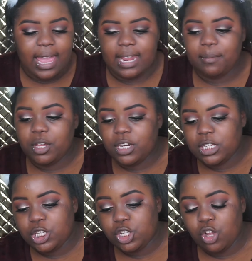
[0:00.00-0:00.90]
And I'm going to
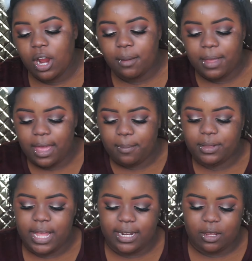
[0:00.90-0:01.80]
start by
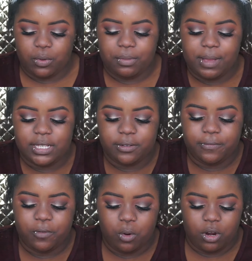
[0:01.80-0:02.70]
applying it with my
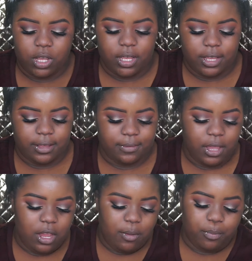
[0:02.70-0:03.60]
Sephora
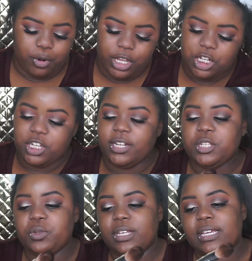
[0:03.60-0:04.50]
brush, and this
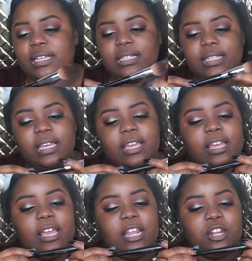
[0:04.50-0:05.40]
one is
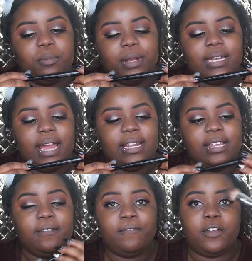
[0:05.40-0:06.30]
the number
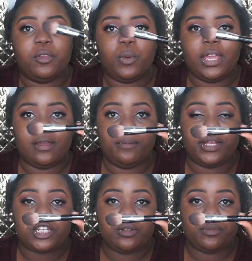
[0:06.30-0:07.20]
90 Featherweight
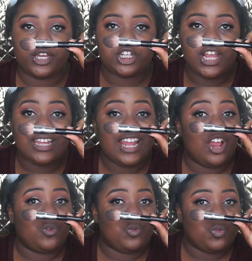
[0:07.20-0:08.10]
Complexion brush. Now
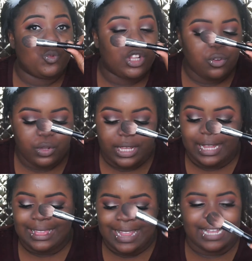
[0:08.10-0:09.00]
I really
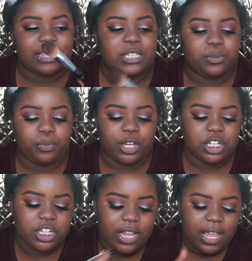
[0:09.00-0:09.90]
like this brush.